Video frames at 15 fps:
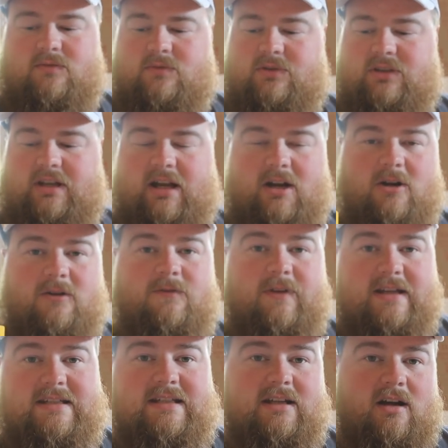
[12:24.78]
with the arrow
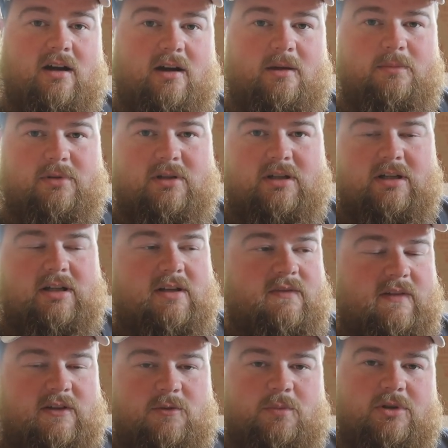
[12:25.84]
facing up,
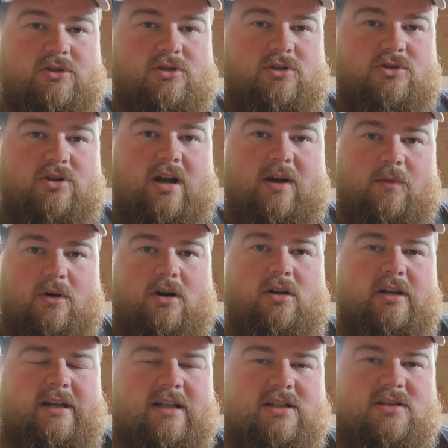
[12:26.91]
then you put your
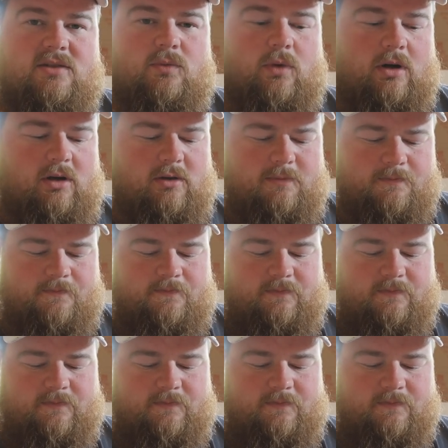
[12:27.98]
drywall against the wall,